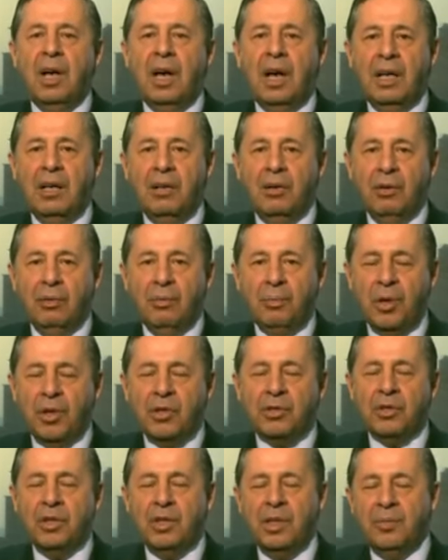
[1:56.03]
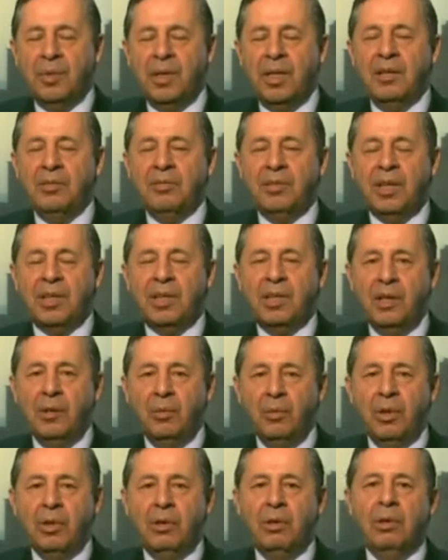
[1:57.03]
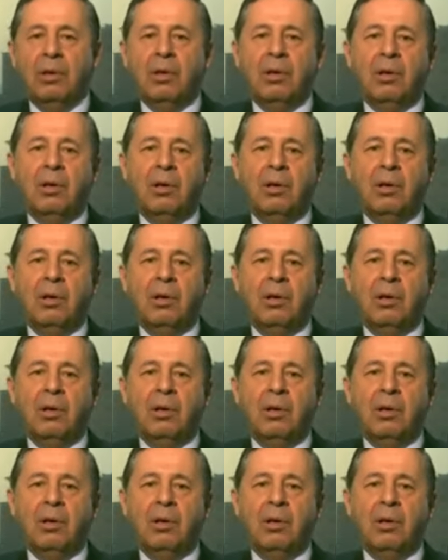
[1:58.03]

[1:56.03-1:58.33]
I personally believe that he will